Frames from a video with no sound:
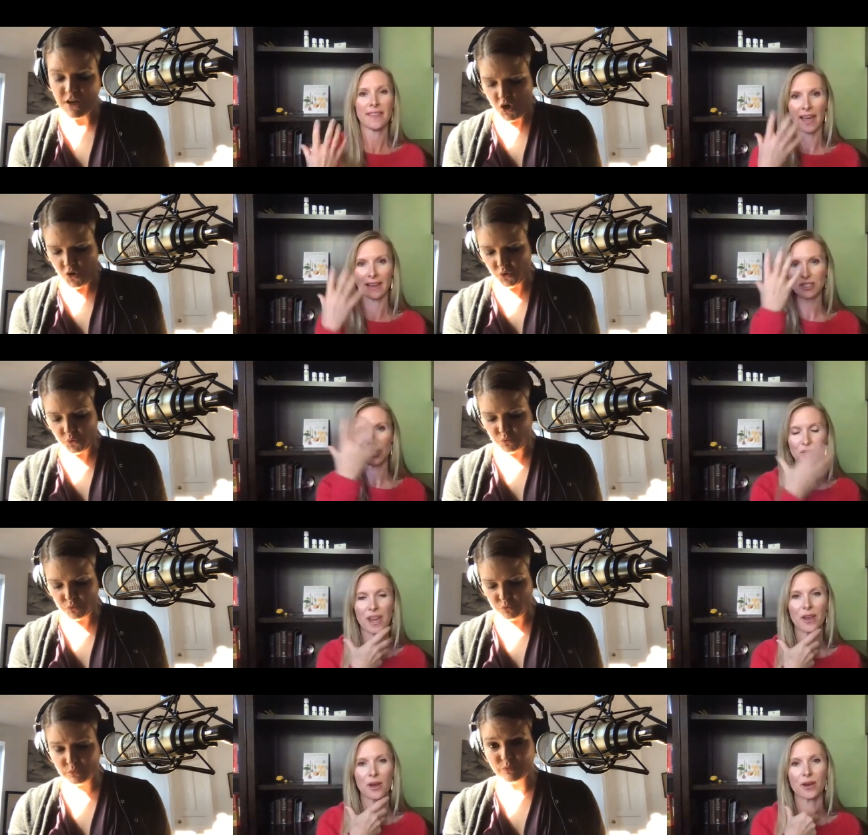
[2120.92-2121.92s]
Speaker 1: that
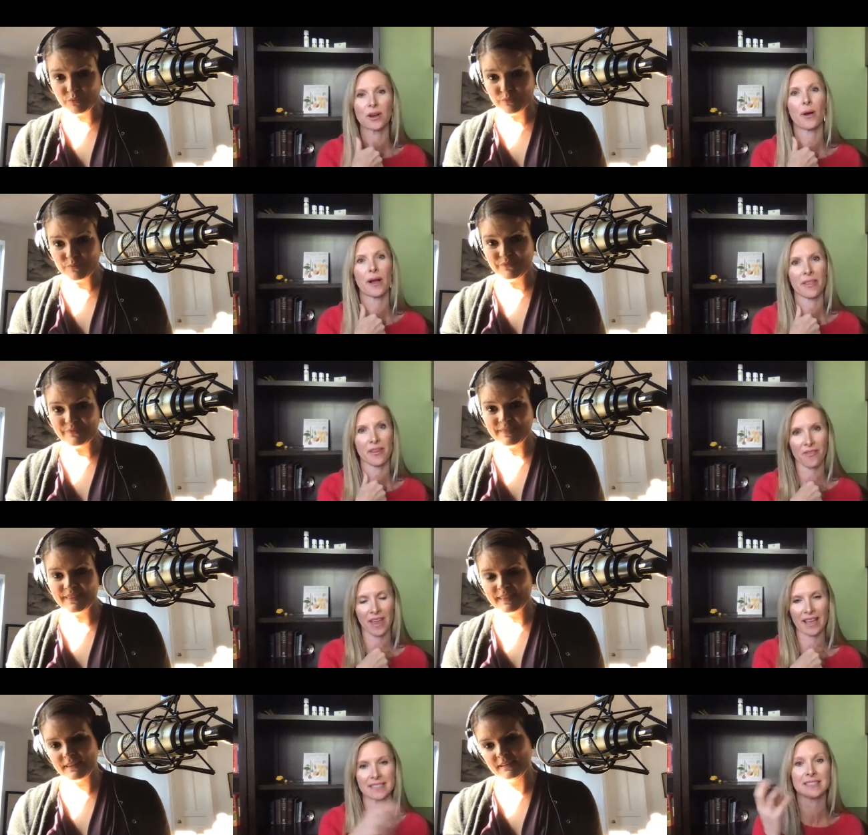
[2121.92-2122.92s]
straight coconut oil on the
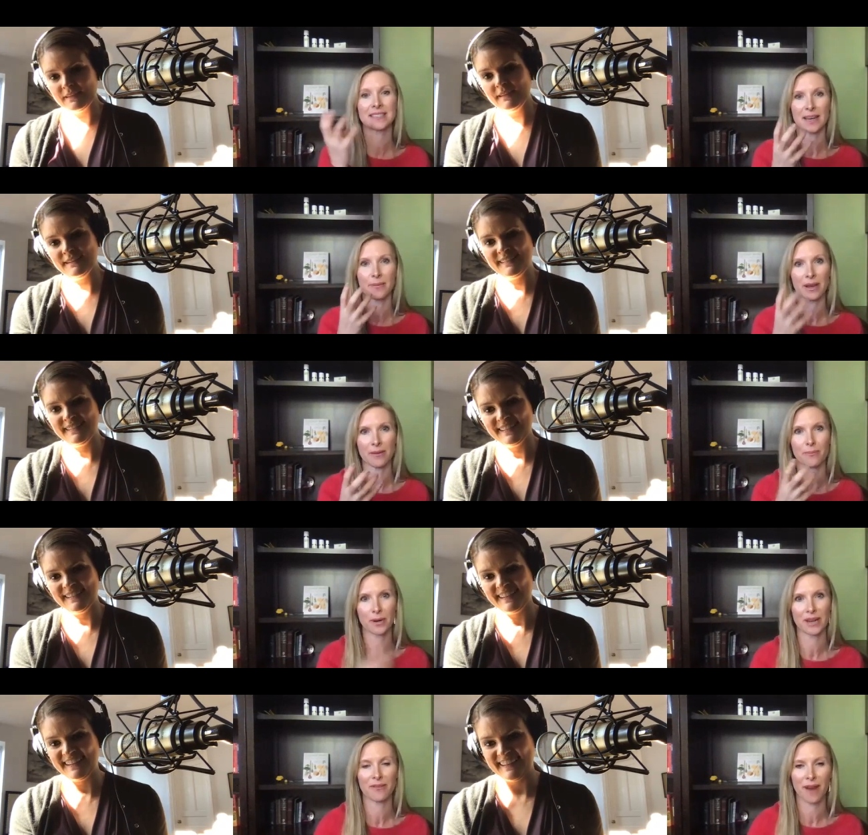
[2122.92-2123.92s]
face is going to be
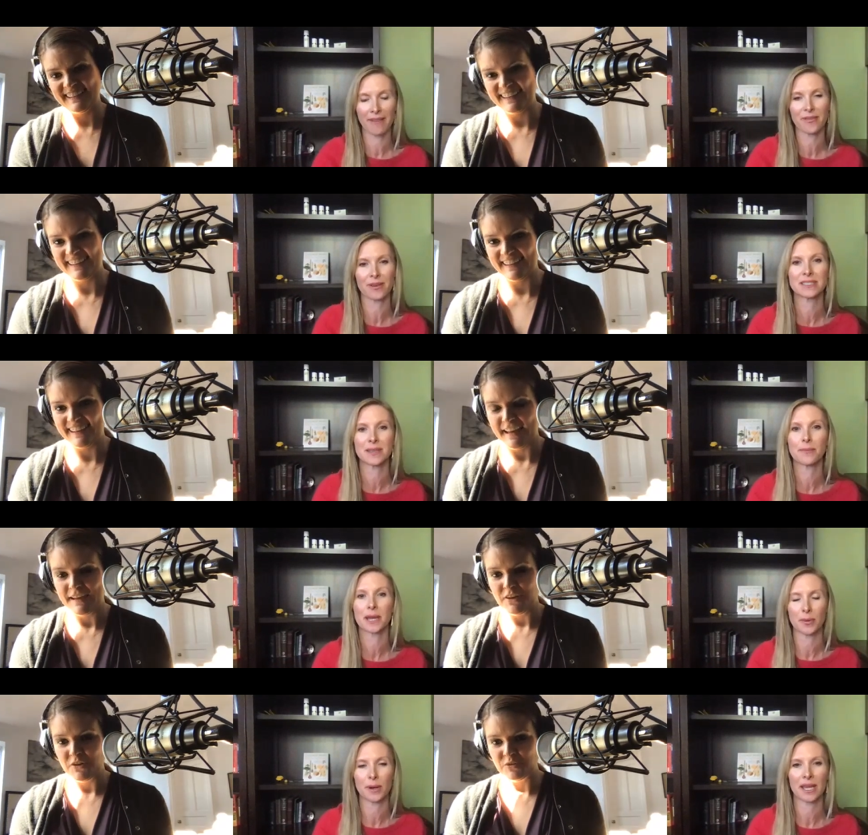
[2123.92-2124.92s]
pretty rough for
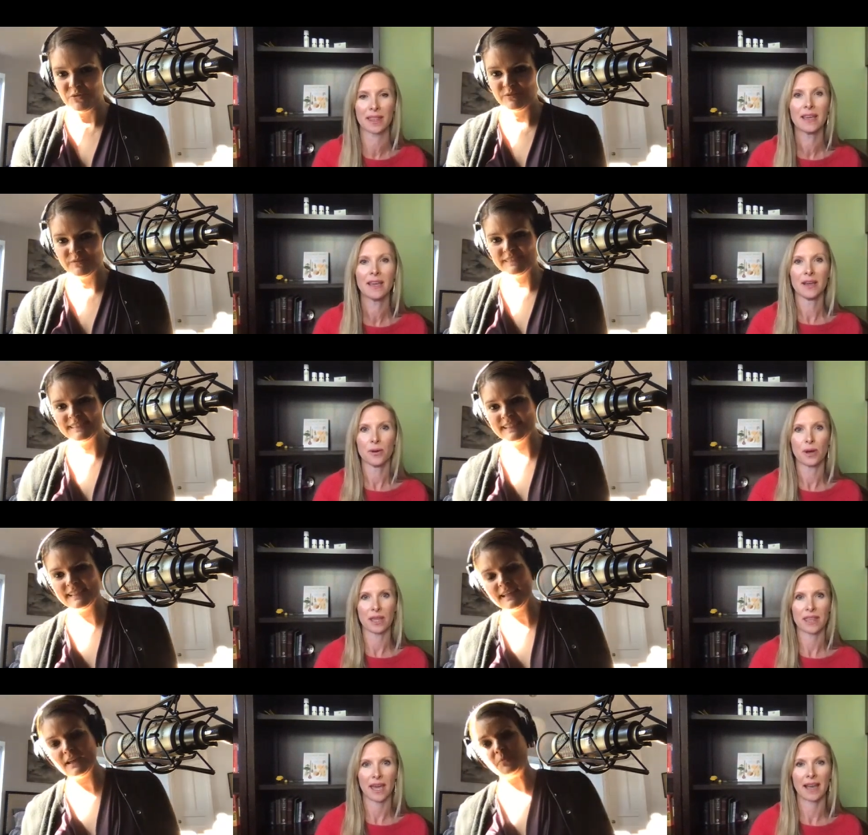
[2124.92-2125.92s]
somebody with
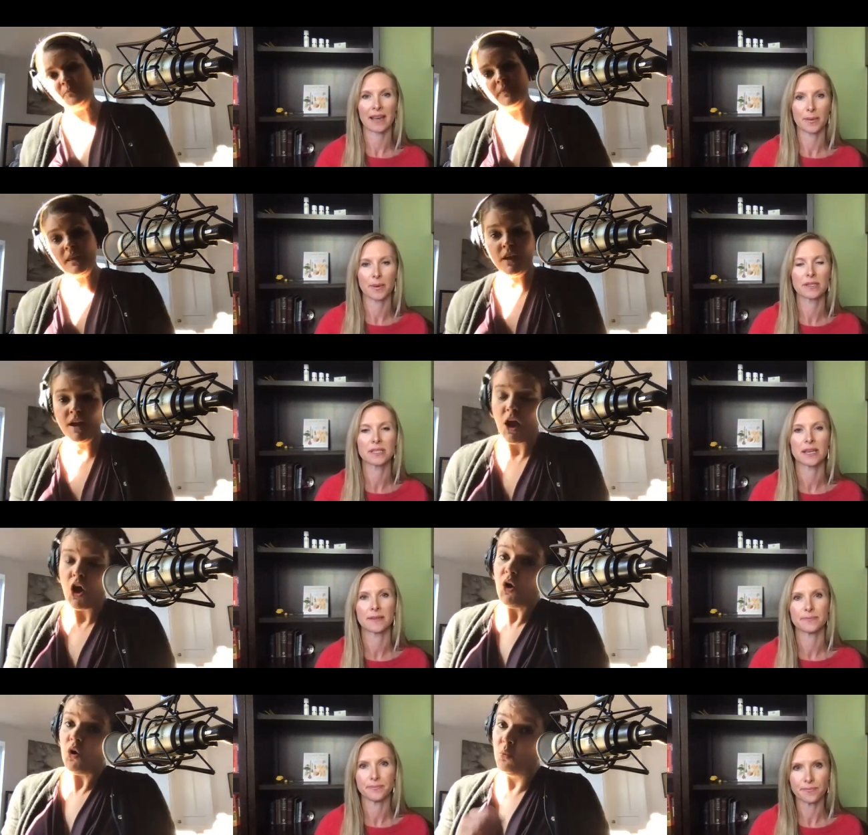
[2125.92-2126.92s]
with acne prone
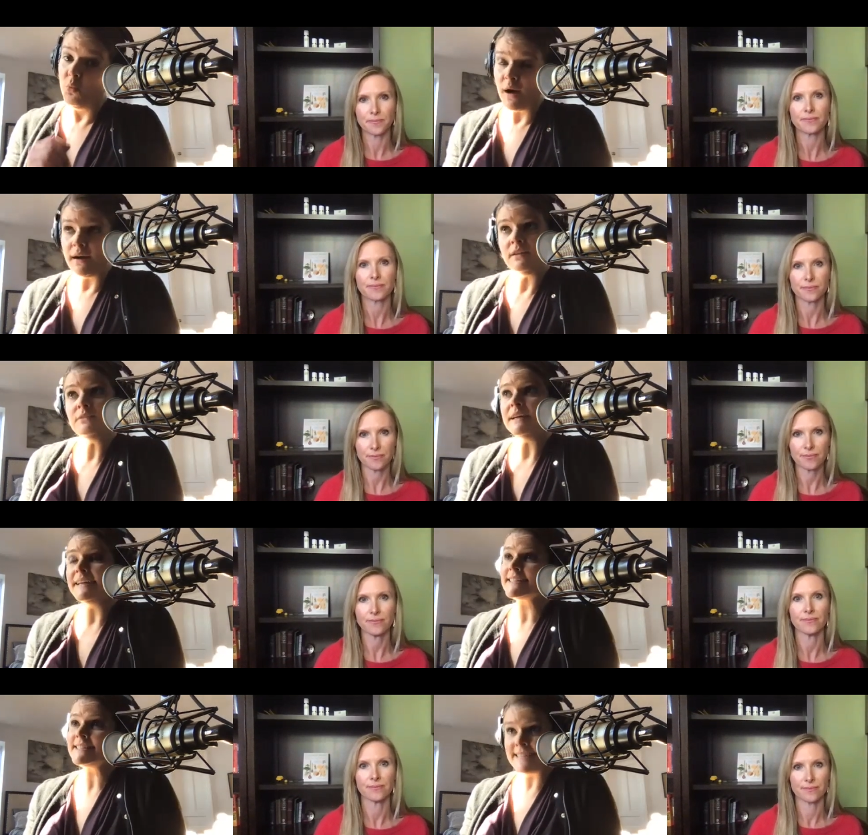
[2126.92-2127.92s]
skin?
Speaker 2: Well,
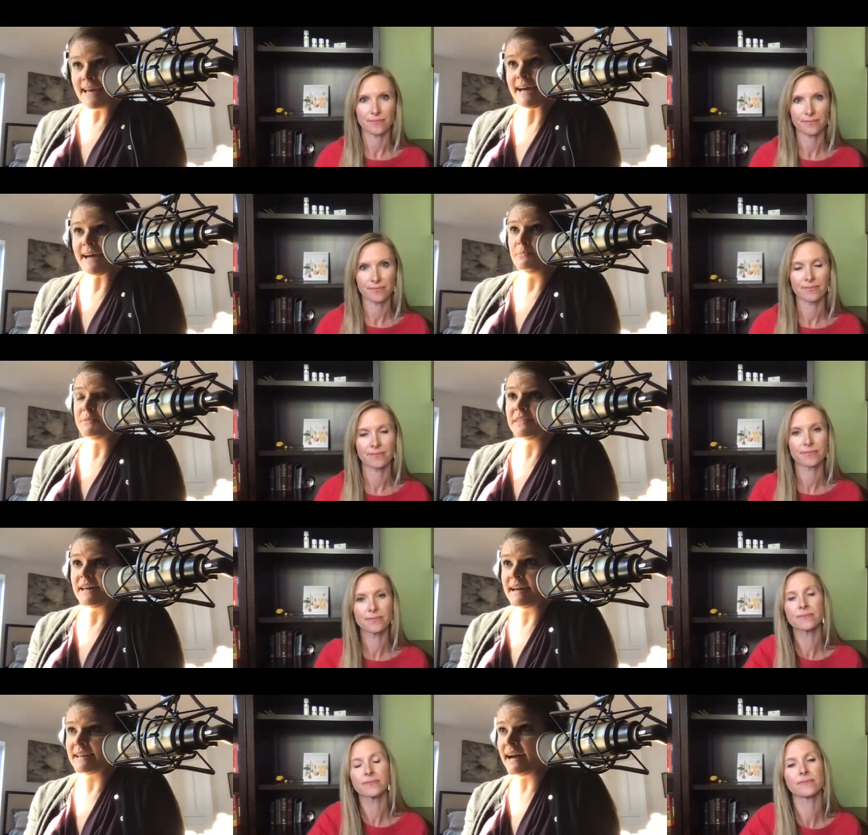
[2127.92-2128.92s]
except
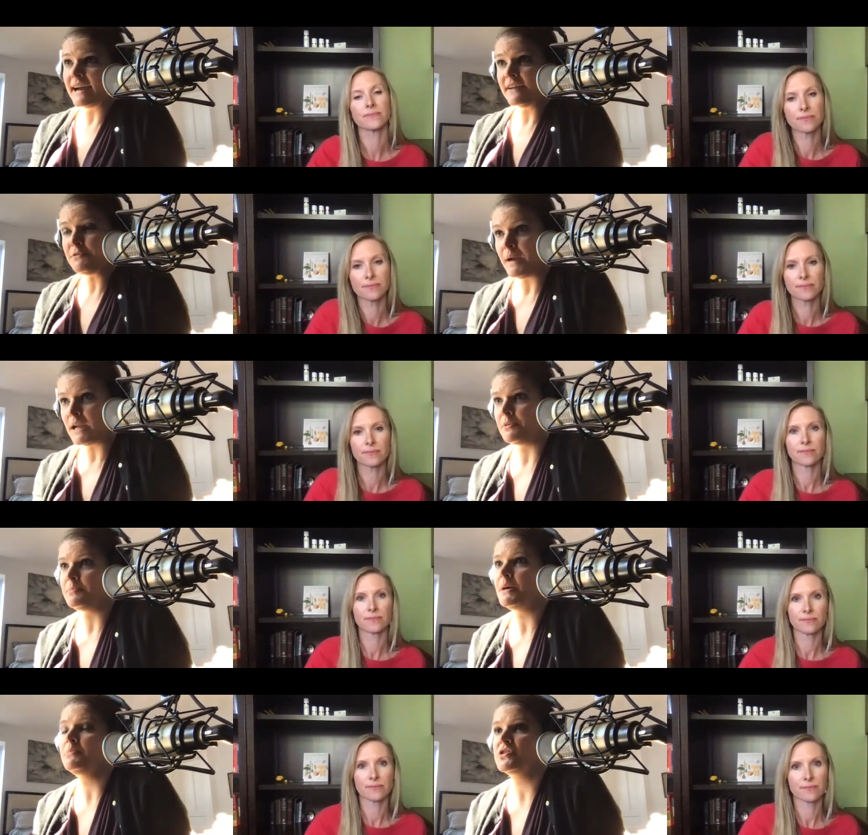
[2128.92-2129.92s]
that I have a paper
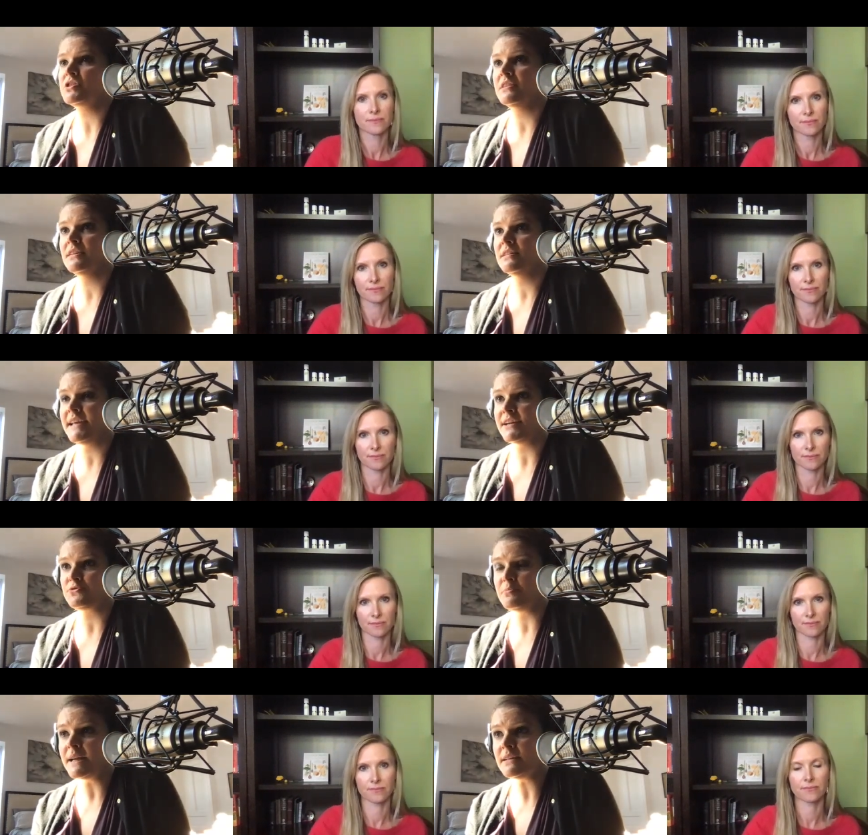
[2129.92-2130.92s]
published in the
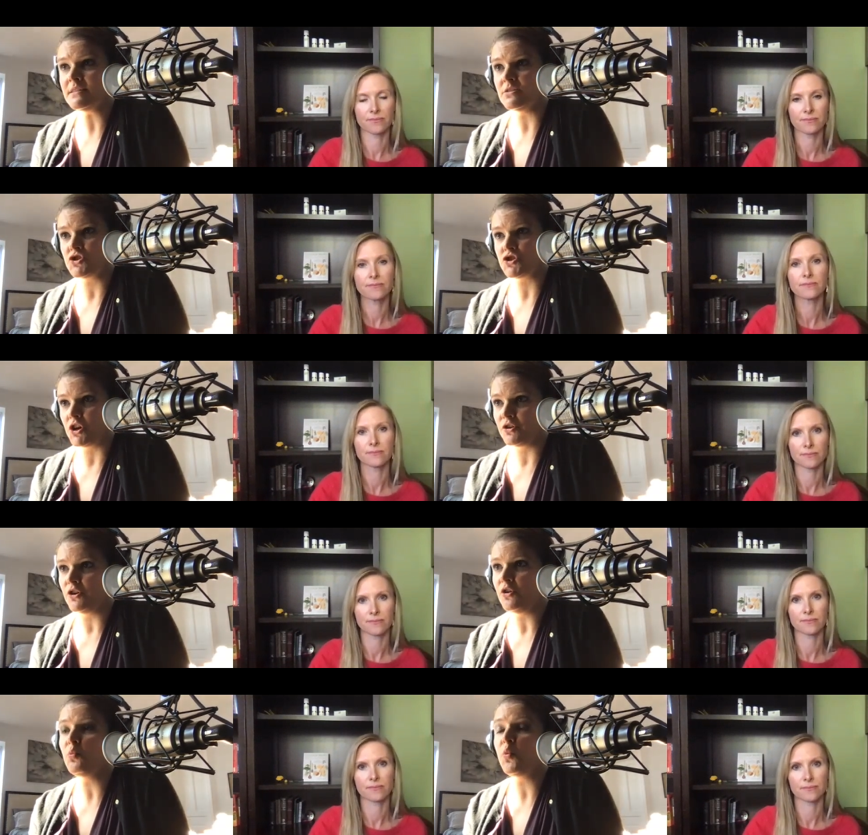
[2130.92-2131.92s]
Natural Medicines
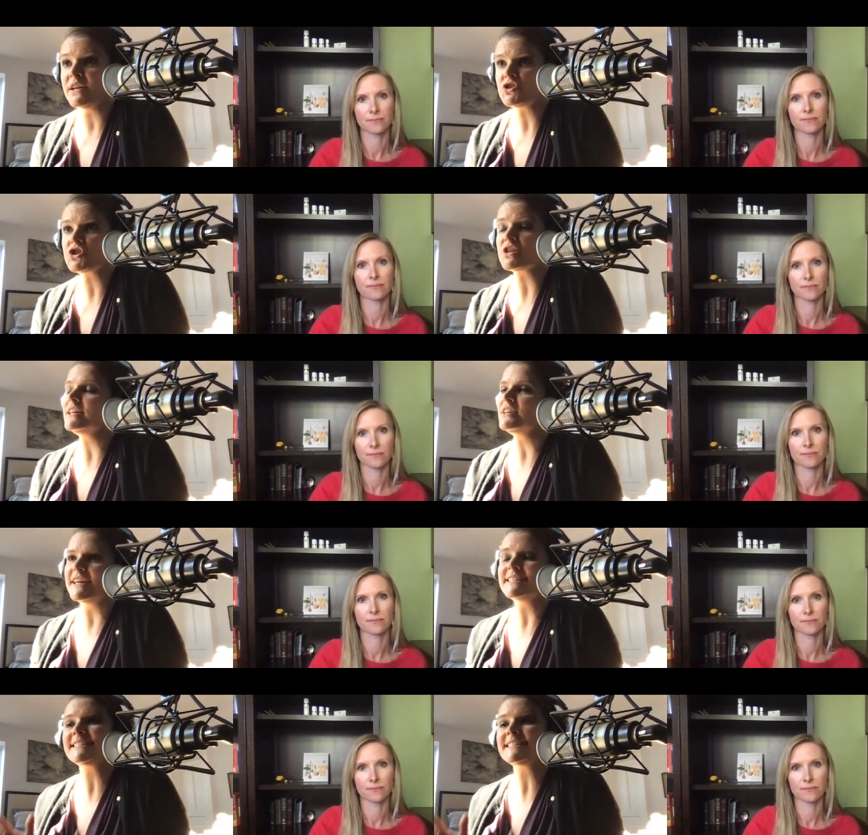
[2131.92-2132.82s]
Journal, which it,